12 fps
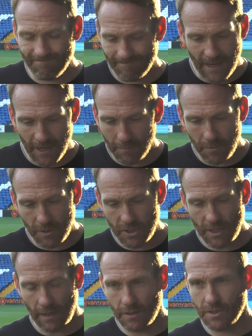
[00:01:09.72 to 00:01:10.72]
Yeah, I'm going to
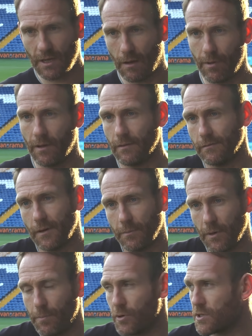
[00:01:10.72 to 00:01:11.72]
challenge that a bit. I'm
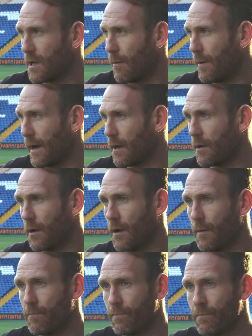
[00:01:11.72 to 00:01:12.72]
going to push that back.
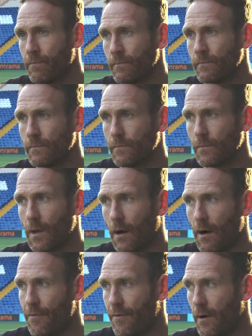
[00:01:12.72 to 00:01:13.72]

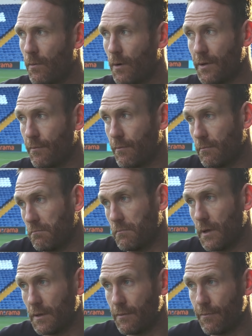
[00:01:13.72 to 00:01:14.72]
I didn't.
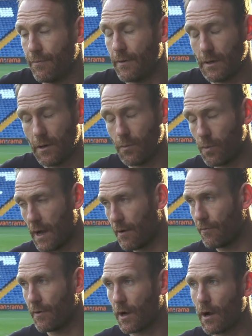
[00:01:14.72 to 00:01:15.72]
You know, we
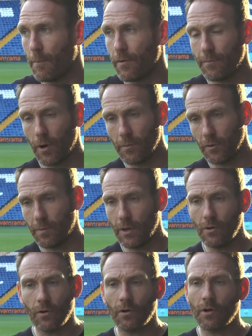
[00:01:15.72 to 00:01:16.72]
have a couple of moments, but
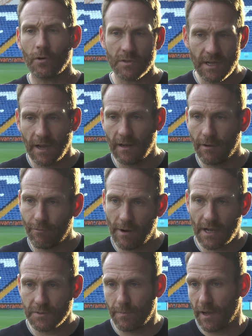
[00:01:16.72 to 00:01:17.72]
you're not going to contain every
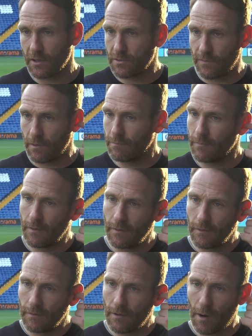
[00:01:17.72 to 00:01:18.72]
aspect of
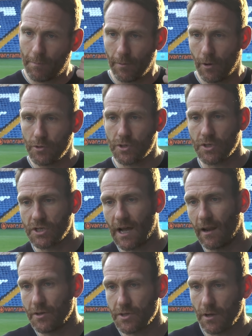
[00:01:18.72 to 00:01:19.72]
a promotion
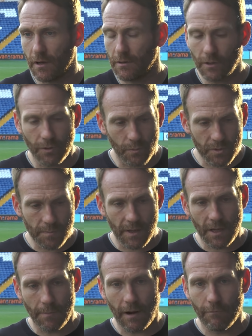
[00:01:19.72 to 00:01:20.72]
challenger. And I don't want to
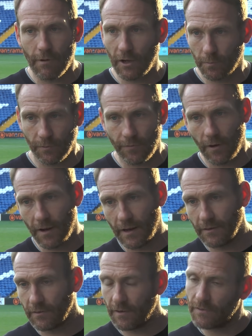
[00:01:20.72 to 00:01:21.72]
speak about Wrexham's
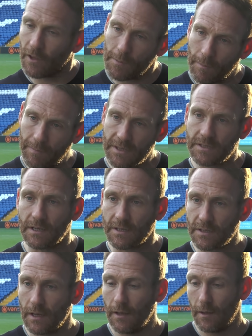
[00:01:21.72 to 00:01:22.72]
finances. It's none of my
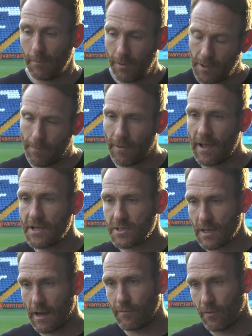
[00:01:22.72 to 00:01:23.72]
business. But the players
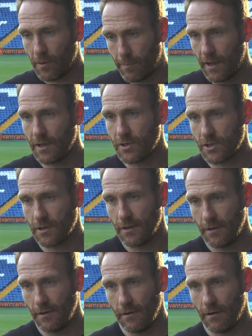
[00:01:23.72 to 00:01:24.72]
they have on the pitch
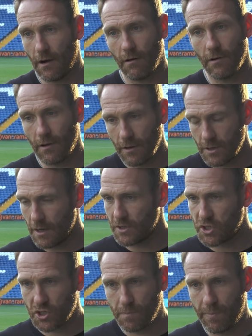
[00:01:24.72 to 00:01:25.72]
are an
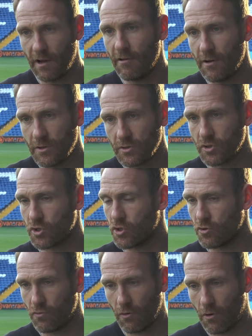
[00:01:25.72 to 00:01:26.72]
experienced,
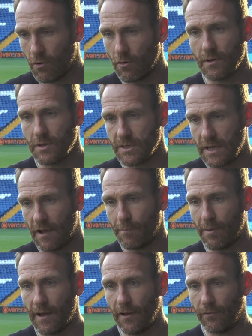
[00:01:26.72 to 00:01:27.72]
strong set of
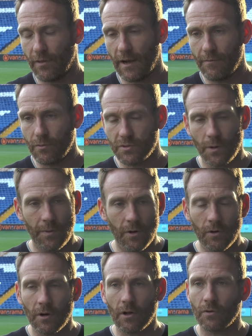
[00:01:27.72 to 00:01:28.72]
players for the level. So we're
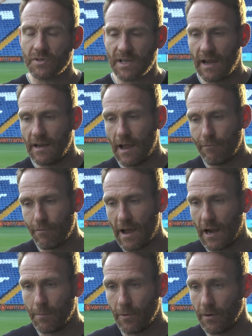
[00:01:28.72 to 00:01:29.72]
not going to contain every
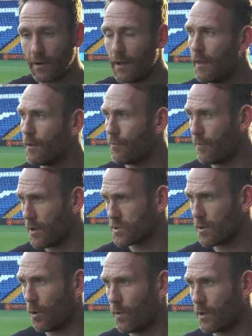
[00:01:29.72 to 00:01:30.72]
element. First
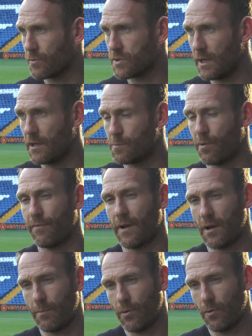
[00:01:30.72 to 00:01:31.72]
goal we concede is
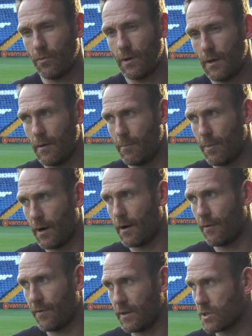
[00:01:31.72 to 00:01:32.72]
preventable, but
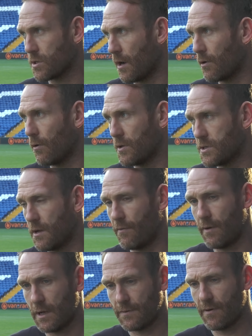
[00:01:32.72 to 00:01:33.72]
I think the psychology
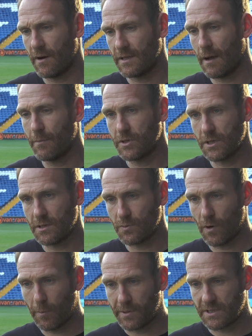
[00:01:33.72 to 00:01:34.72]
of it is very damaging as
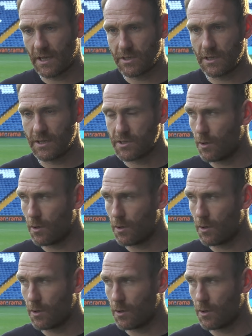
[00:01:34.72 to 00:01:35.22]
well, potentially. Yeah.